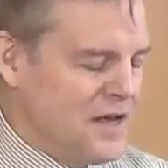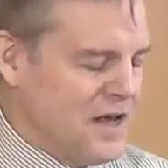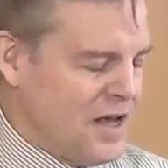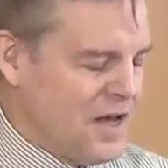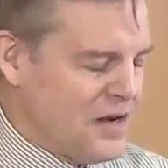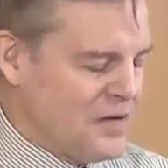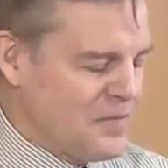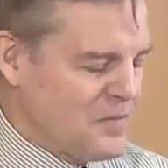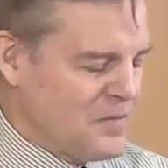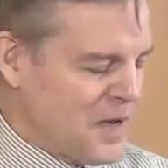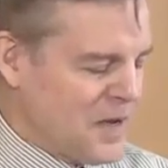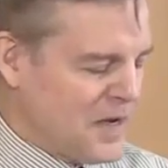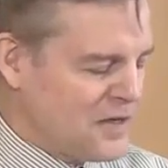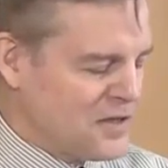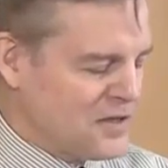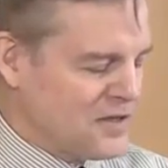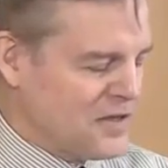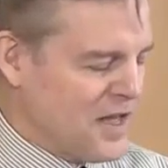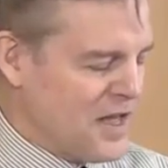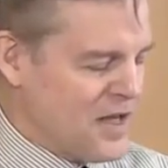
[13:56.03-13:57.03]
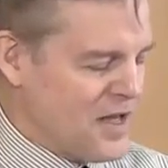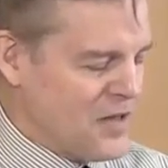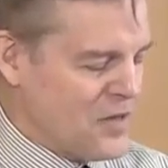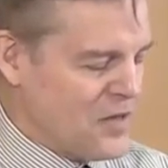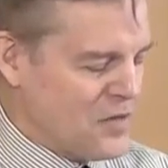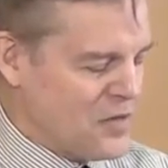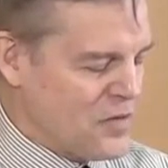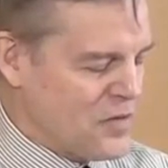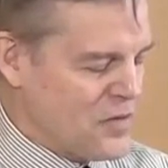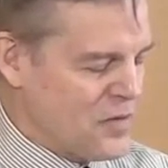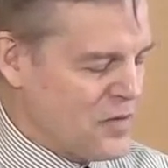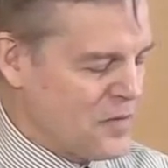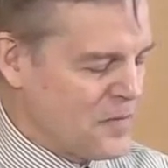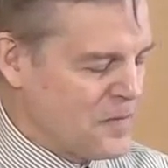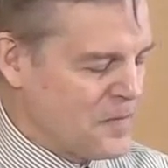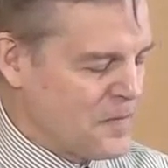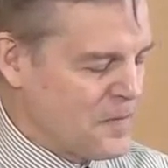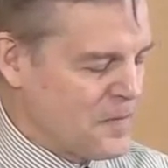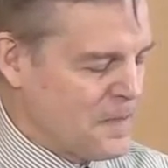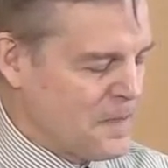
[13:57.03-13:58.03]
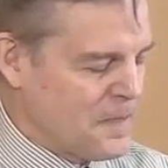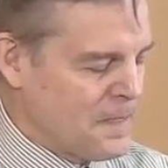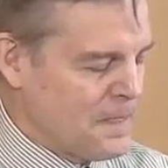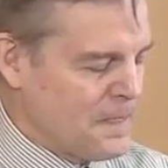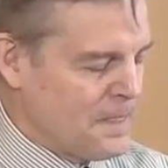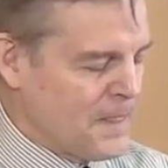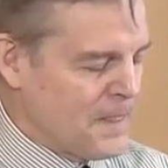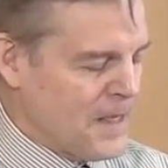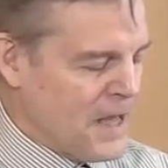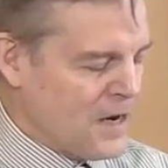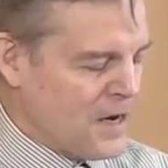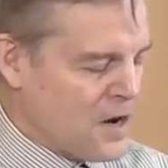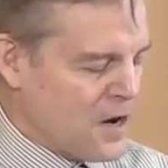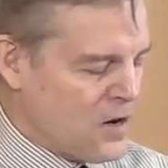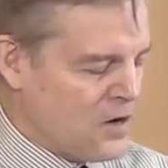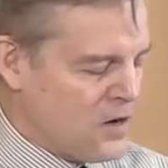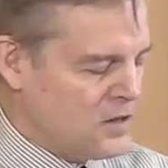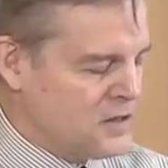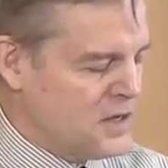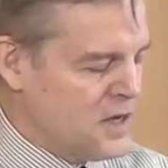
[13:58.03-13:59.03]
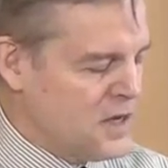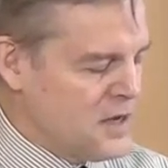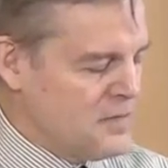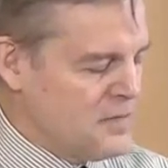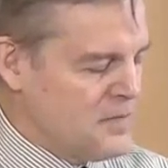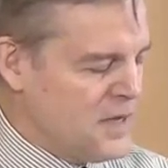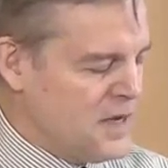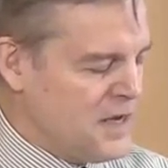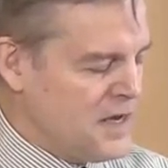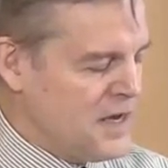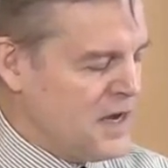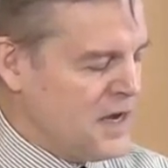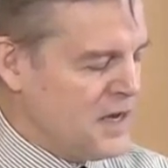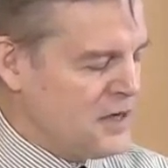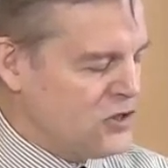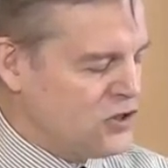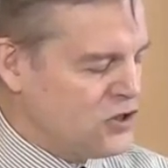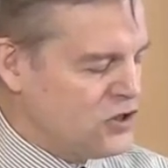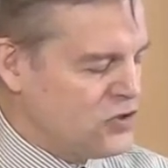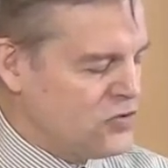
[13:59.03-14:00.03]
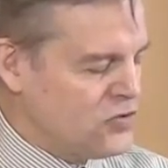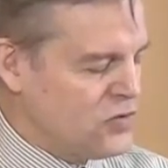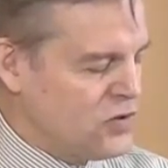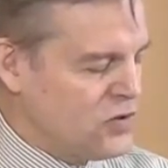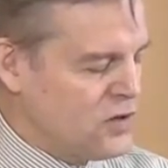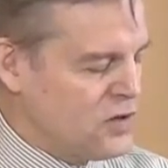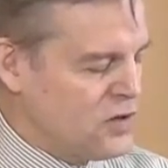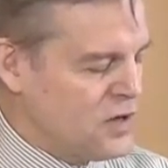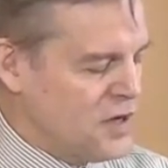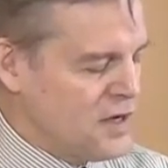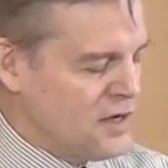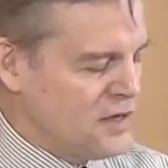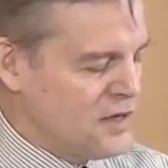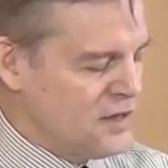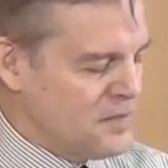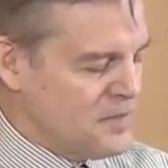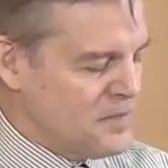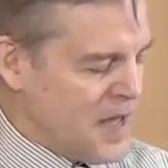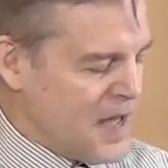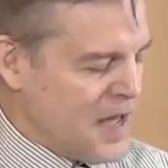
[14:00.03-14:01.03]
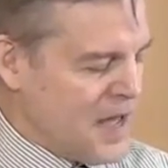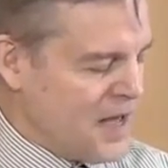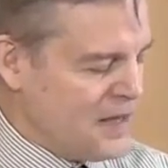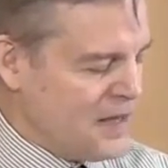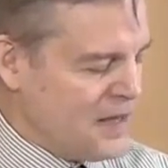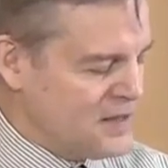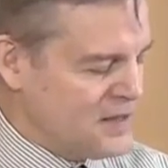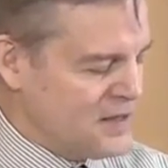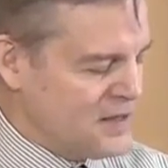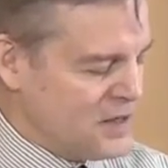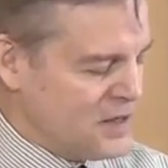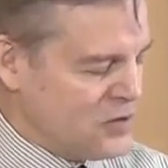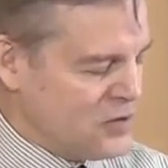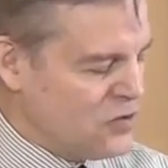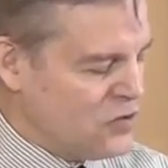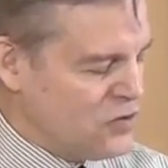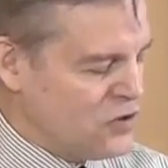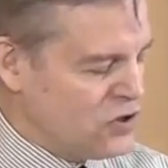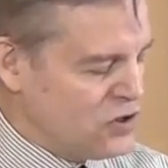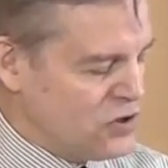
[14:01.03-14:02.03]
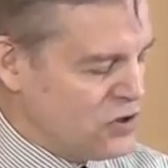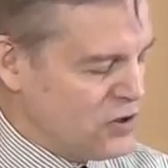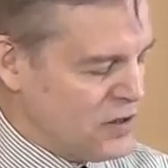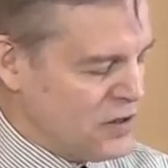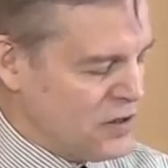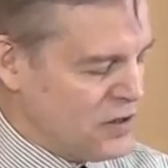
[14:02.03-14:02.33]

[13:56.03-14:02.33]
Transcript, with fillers: and mental health. At heart, being unsure demands a crucial